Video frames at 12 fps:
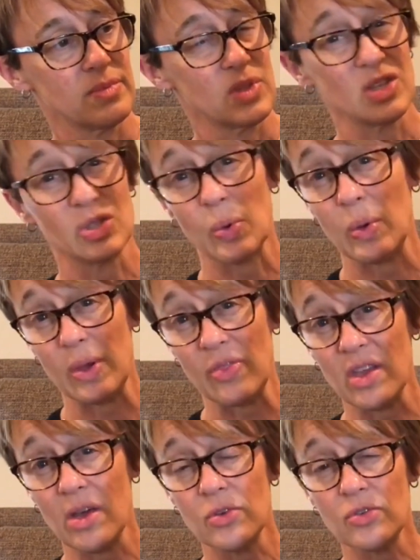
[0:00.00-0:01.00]
So he went
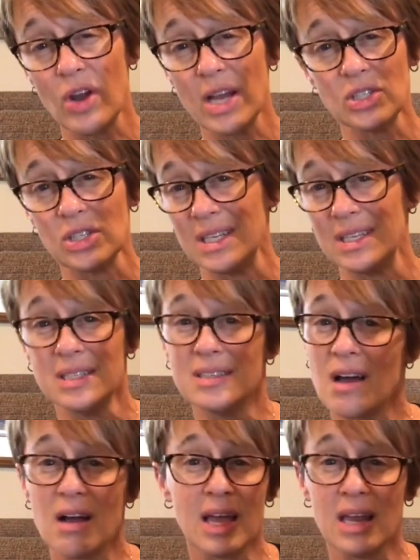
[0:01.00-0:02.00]
the other direction. He didn't
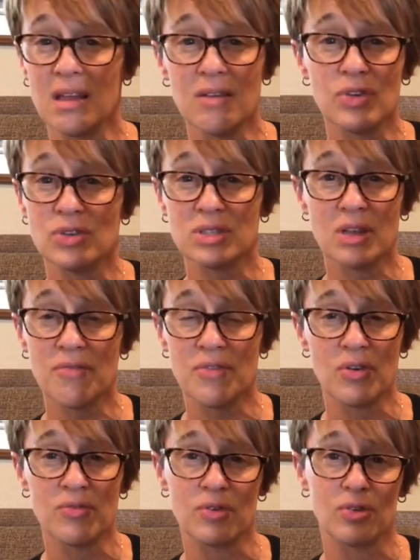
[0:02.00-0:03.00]
knock any of their stuff
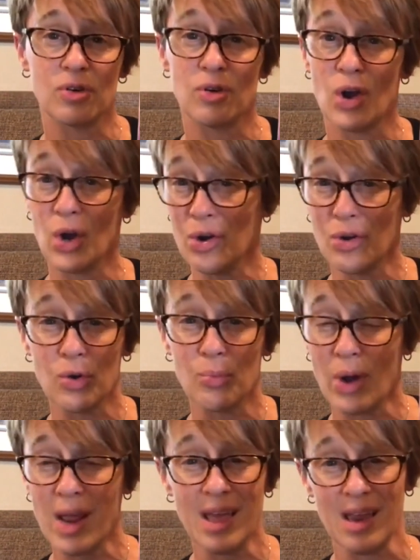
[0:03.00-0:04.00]
over or hurt or
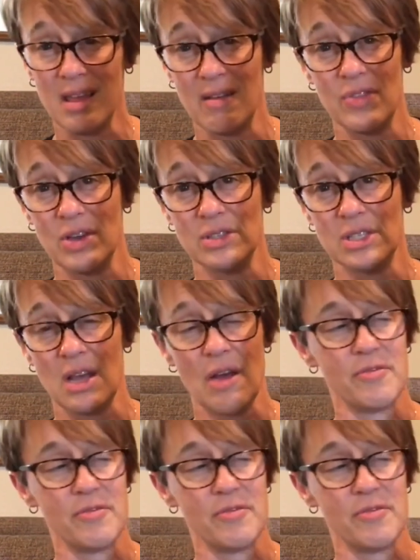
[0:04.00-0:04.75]
break any of their stuff.